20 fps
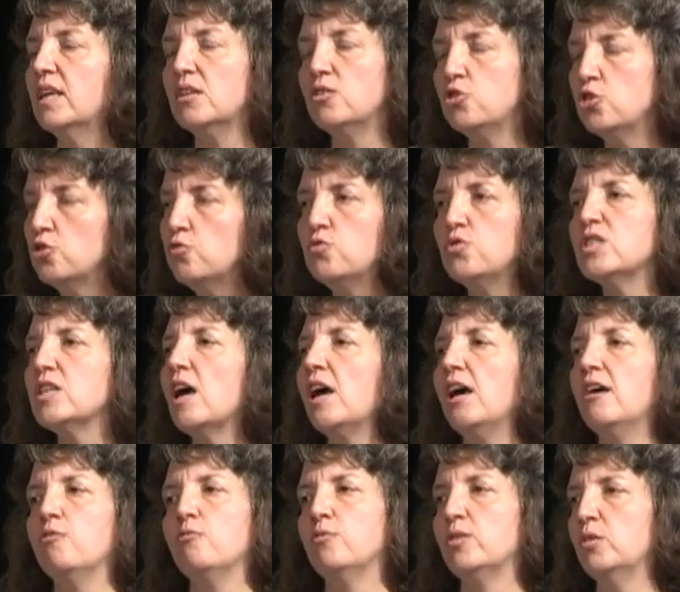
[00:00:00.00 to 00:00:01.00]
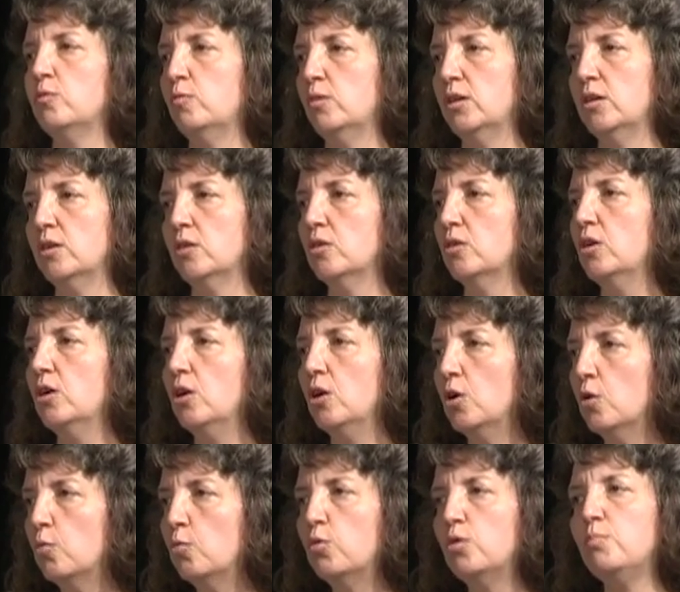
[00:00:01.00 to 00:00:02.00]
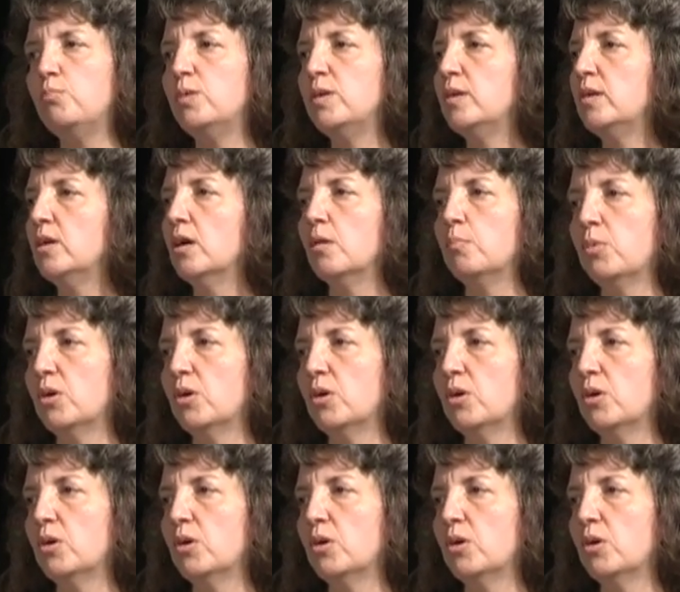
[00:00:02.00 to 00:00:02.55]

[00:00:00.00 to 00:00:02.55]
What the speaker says: Jews everywhere would be